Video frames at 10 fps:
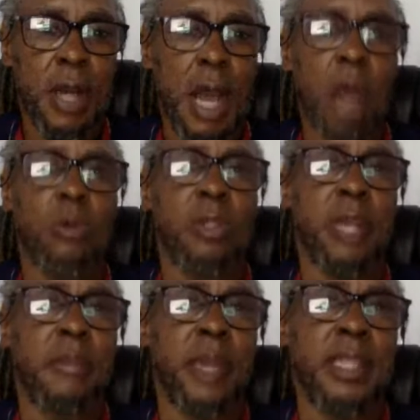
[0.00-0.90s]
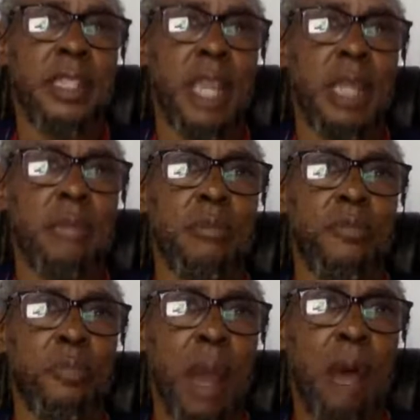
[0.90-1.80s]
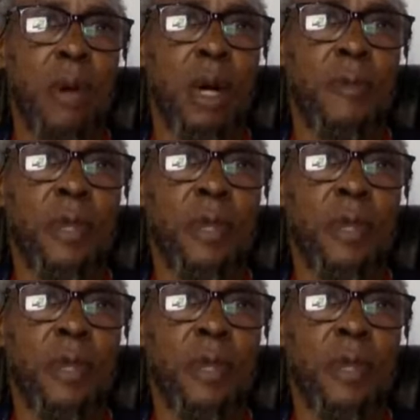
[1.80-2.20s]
How will they maintain power?